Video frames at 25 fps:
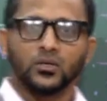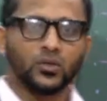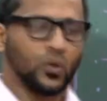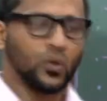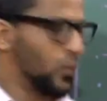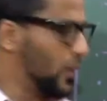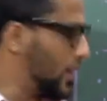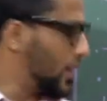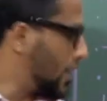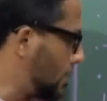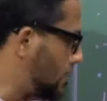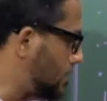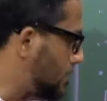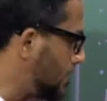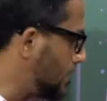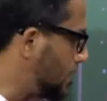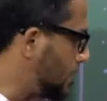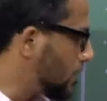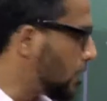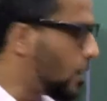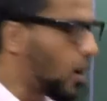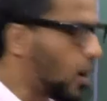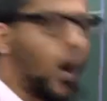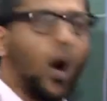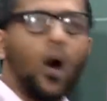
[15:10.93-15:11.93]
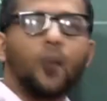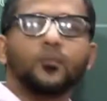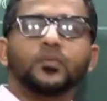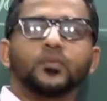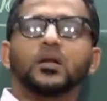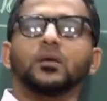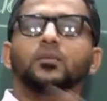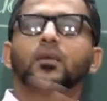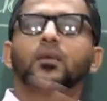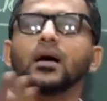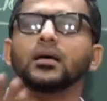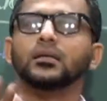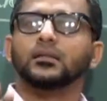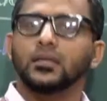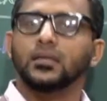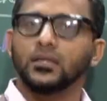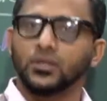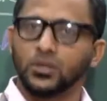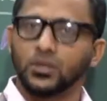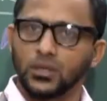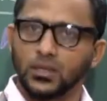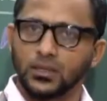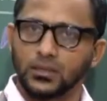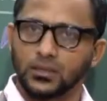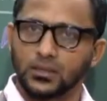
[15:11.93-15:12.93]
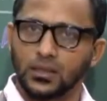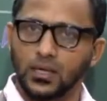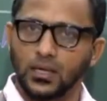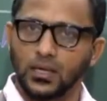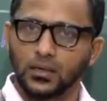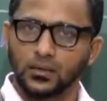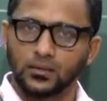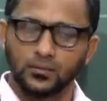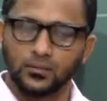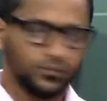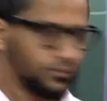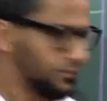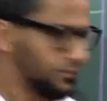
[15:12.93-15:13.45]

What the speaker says: So we can say the optimization is there.